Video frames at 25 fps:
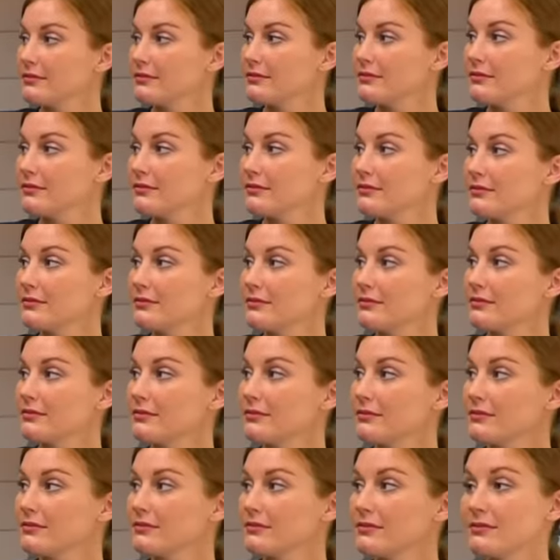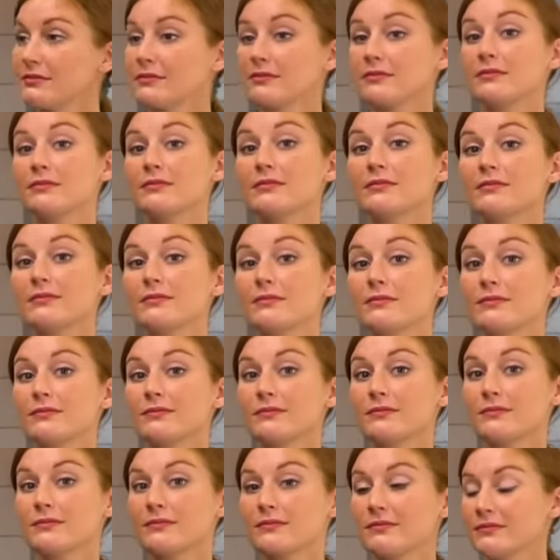
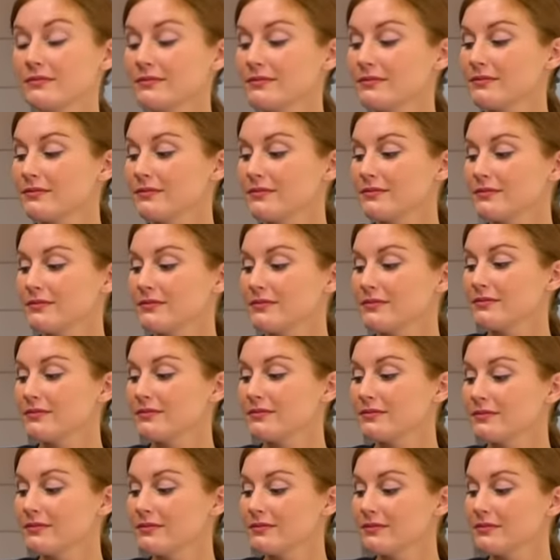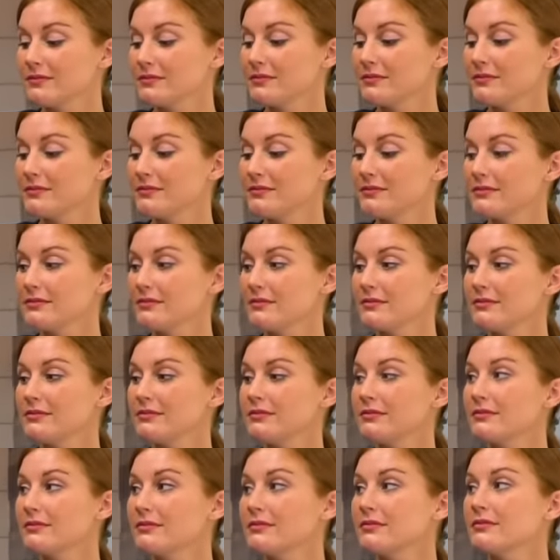
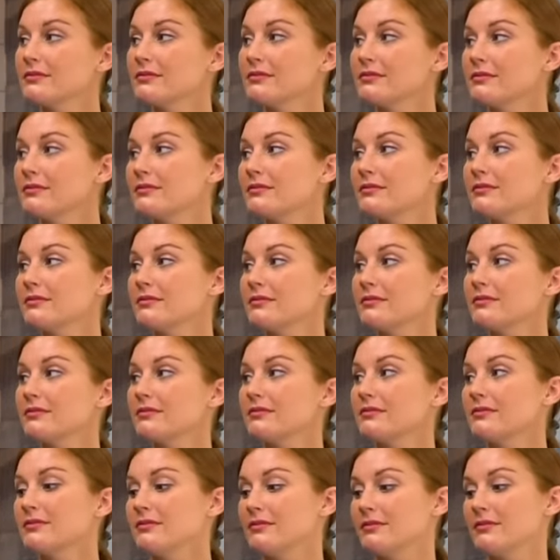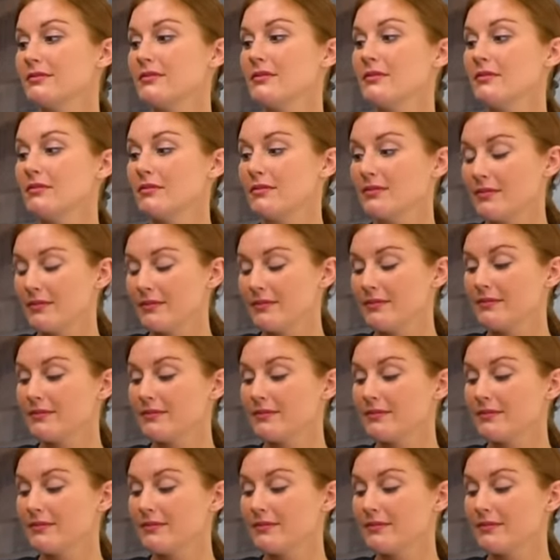The person shown says nothing.